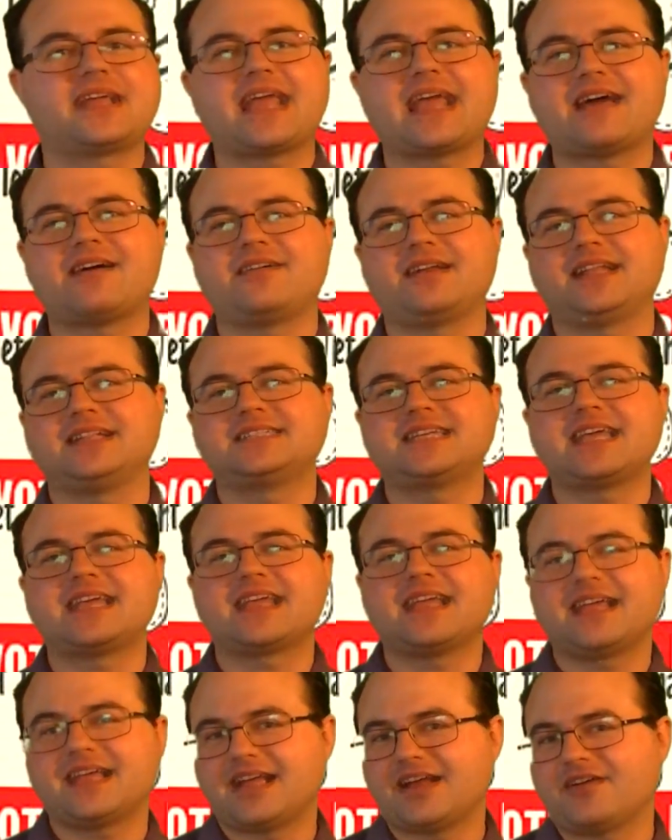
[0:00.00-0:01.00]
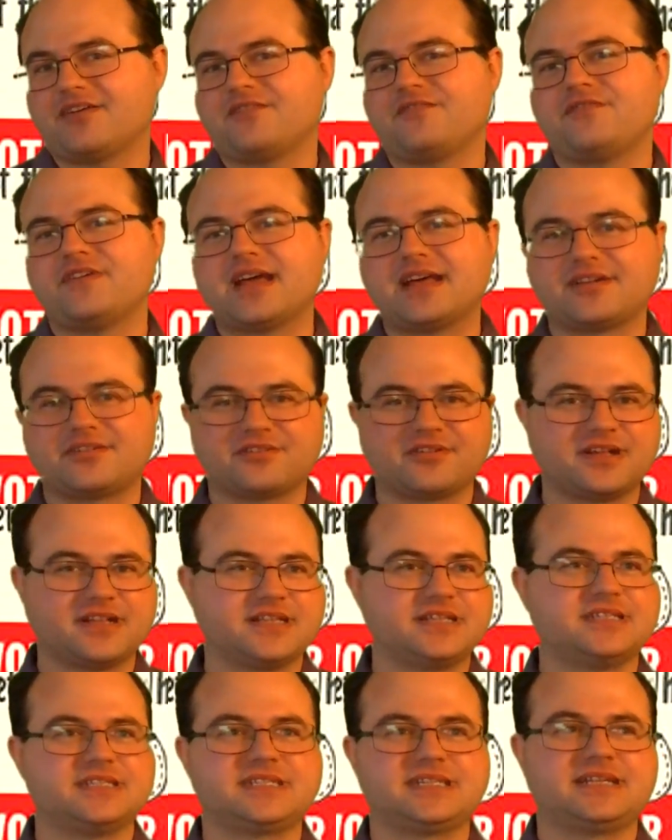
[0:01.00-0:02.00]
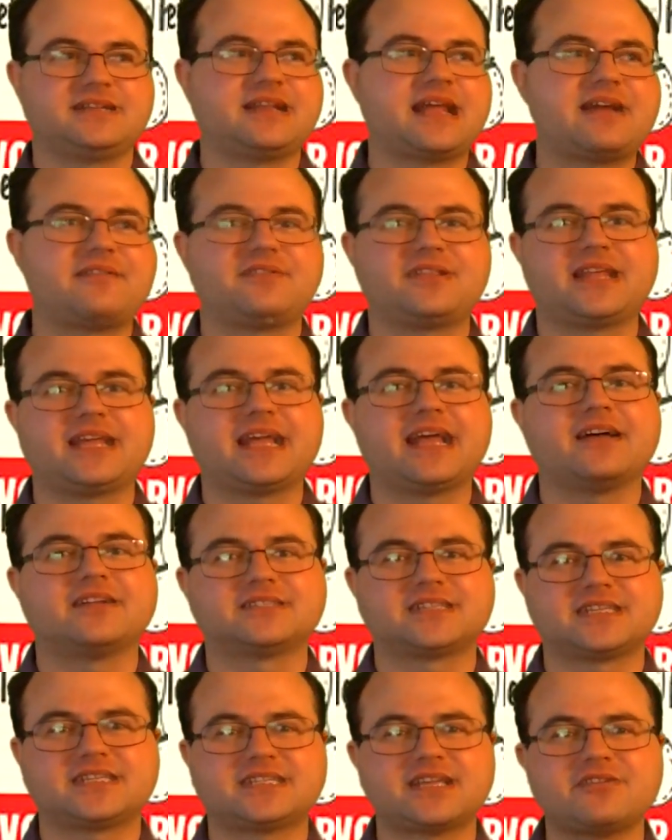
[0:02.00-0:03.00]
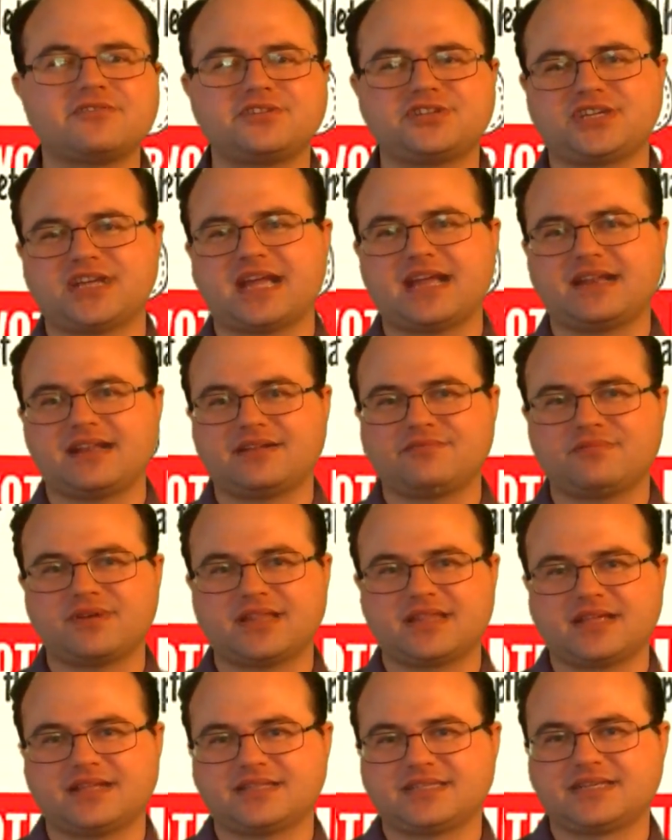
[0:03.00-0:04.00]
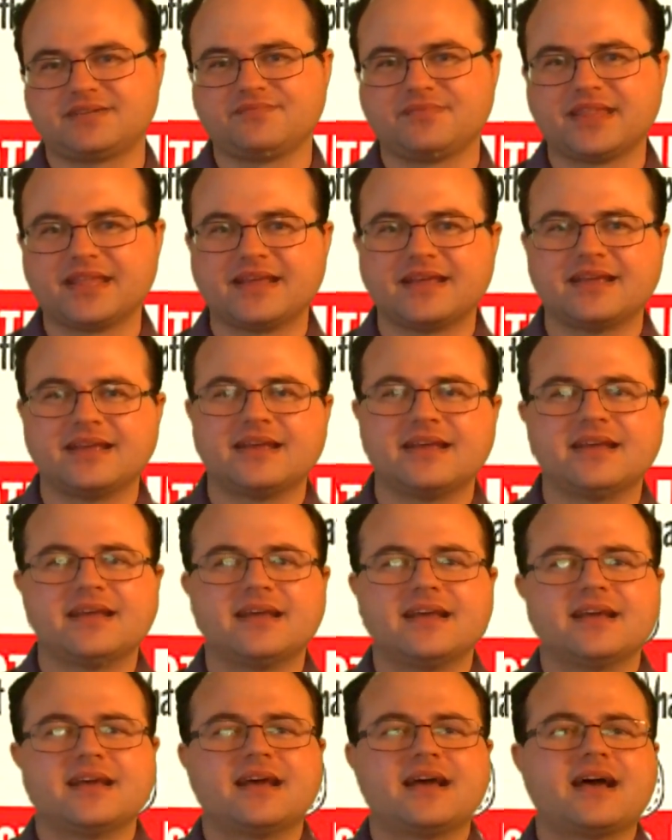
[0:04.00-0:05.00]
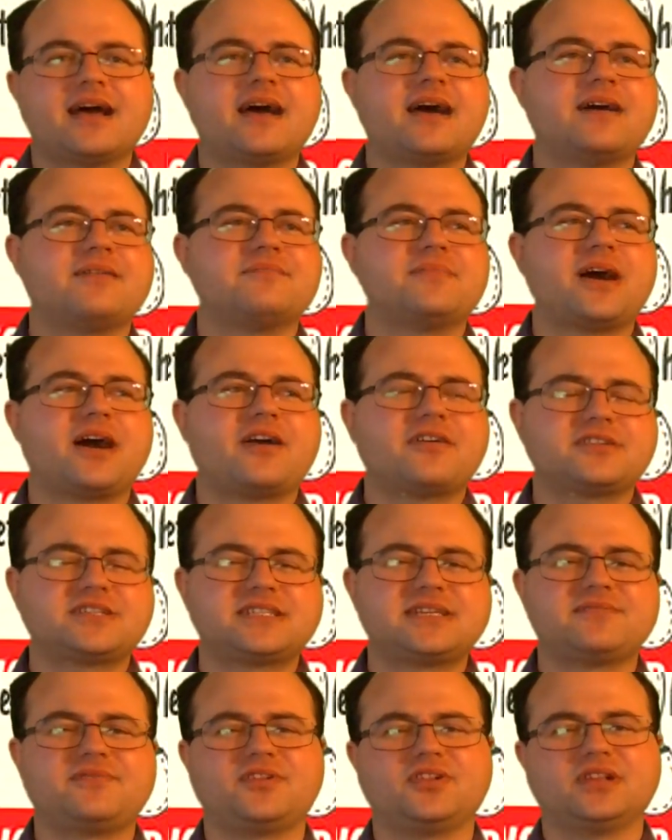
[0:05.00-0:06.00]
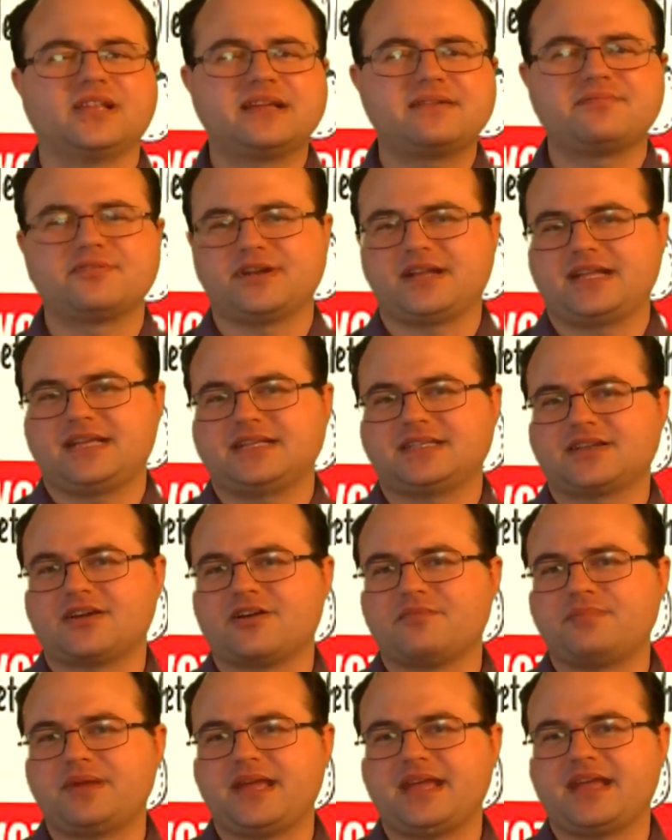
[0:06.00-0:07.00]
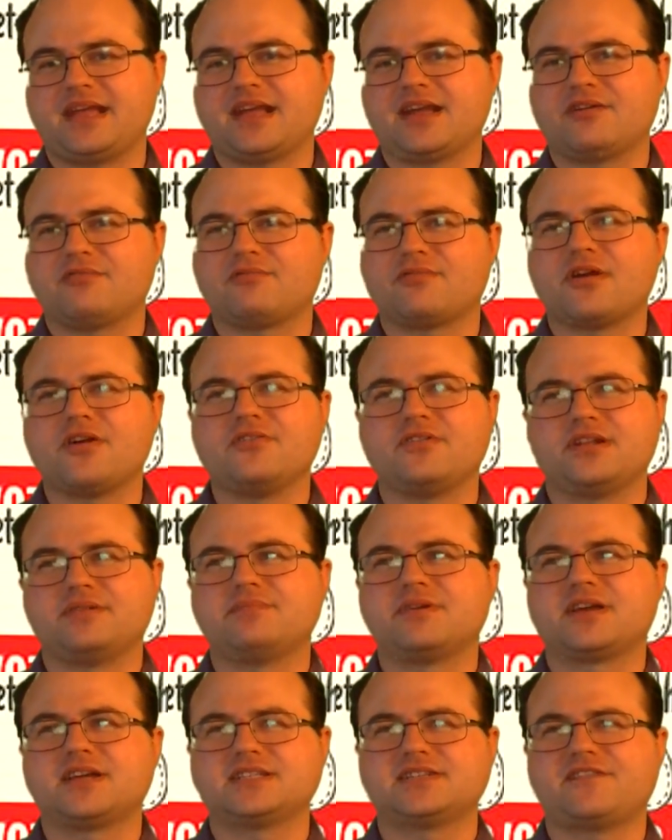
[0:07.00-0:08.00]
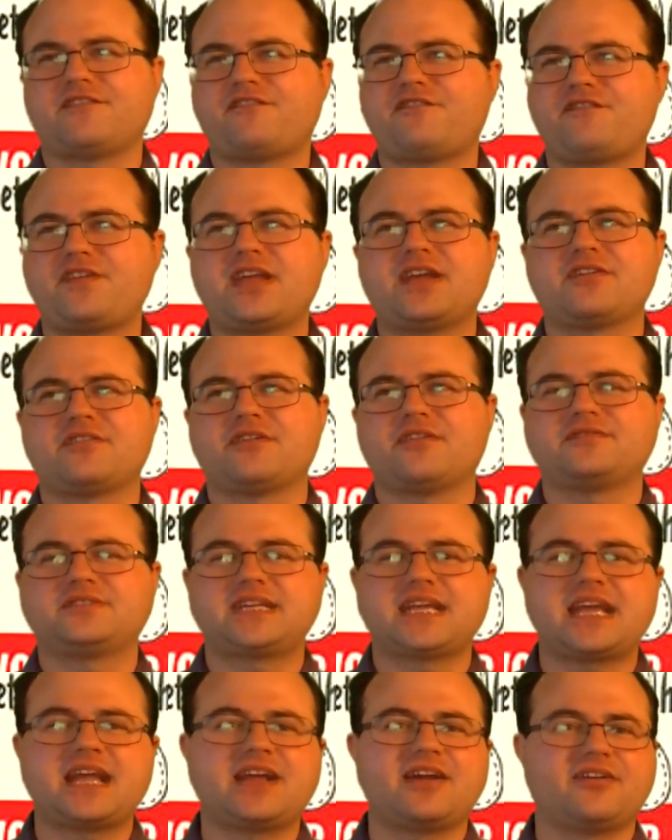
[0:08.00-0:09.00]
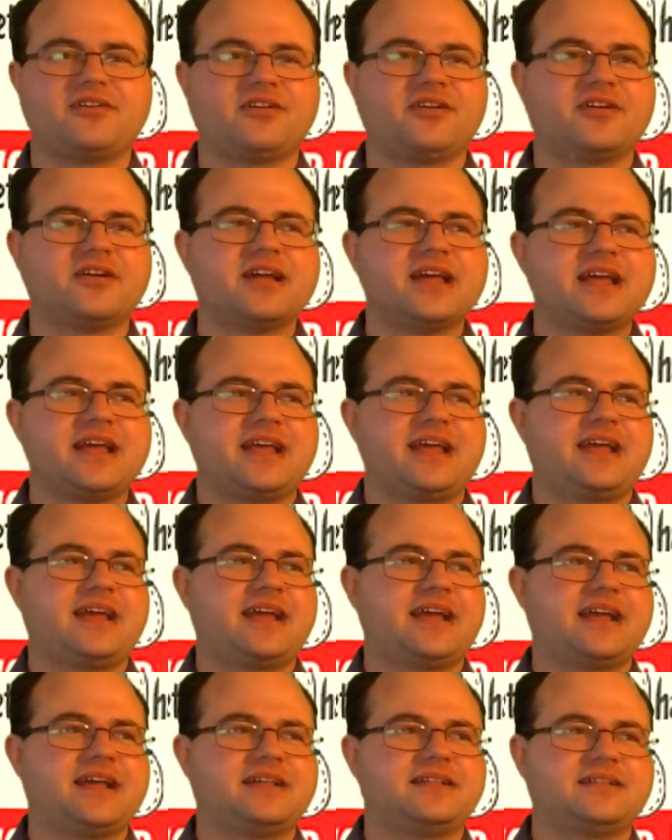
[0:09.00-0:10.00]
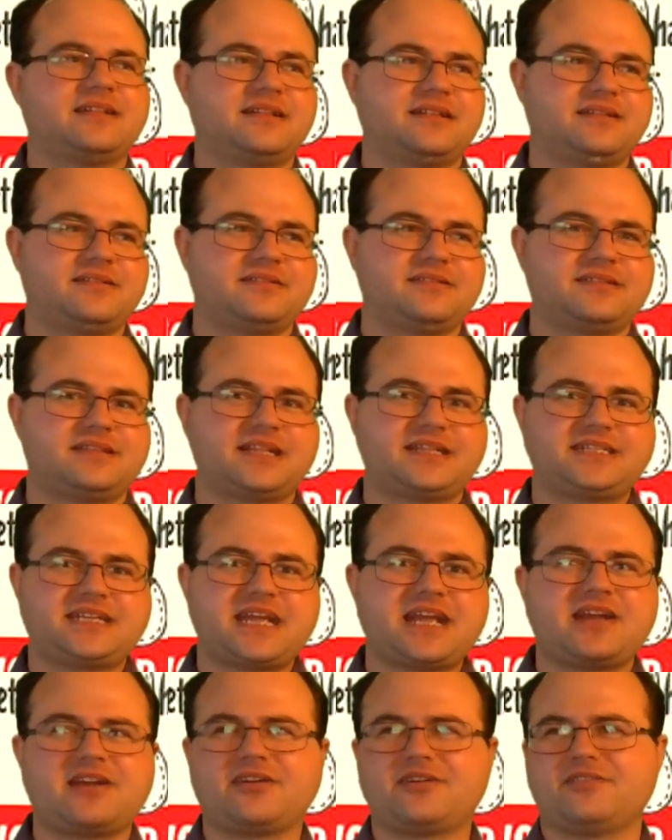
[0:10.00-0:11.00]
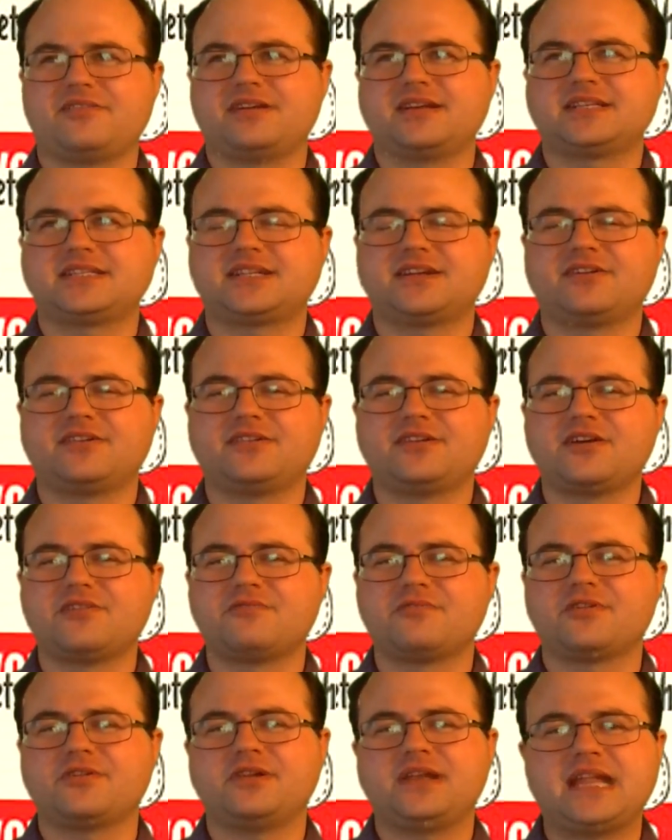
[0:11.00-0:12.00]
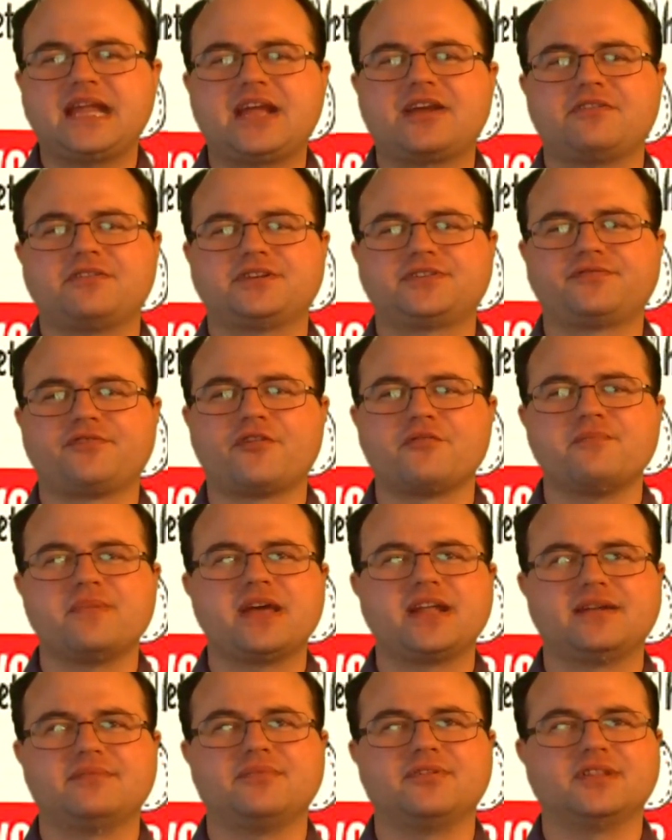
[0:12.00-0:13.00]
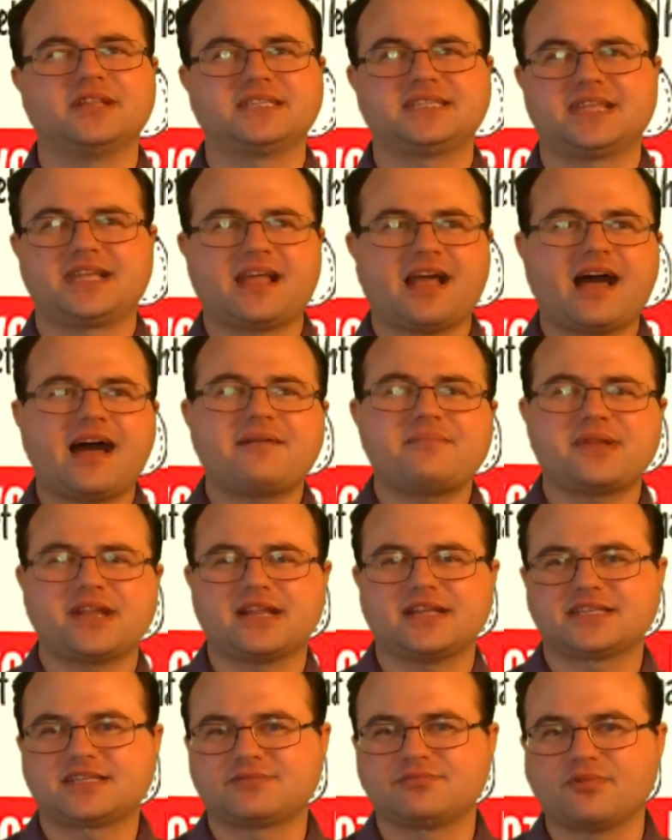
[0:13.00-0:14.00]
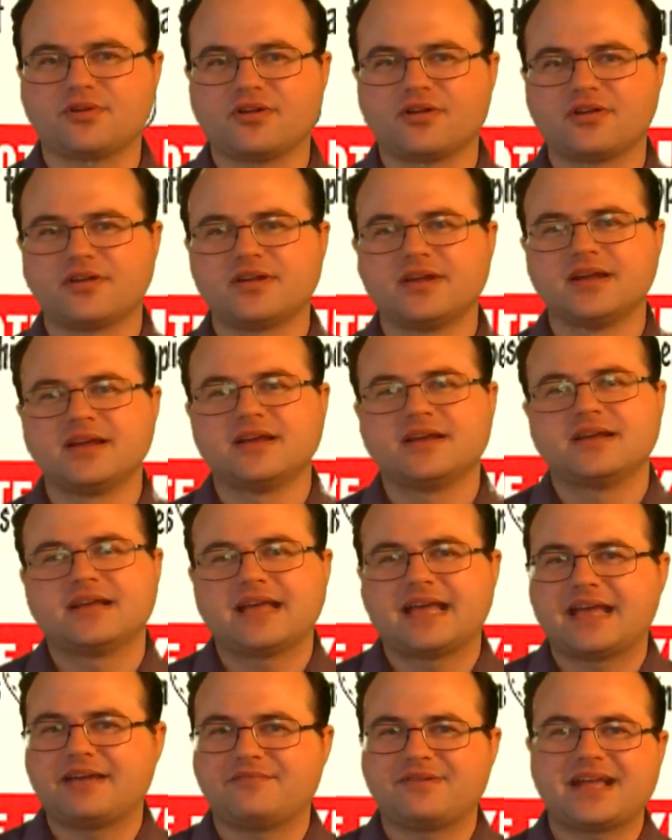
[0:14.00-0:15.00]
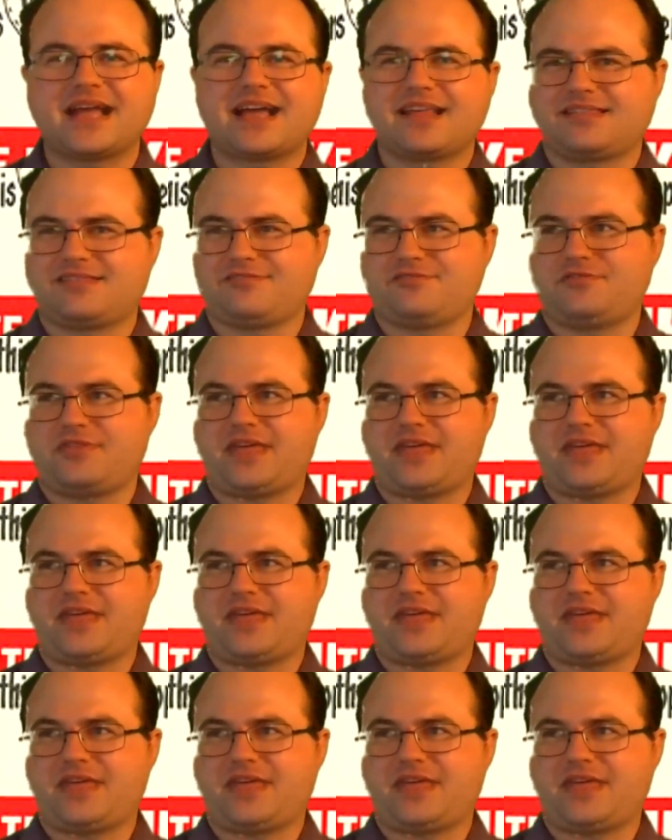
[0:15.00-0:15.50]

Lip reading: counting taking care of veterans and everything else associated with it. Our civil liberties are being eroded because of fear of terror, and the terrorists are nowhere near as formidable as the communists were, and we got through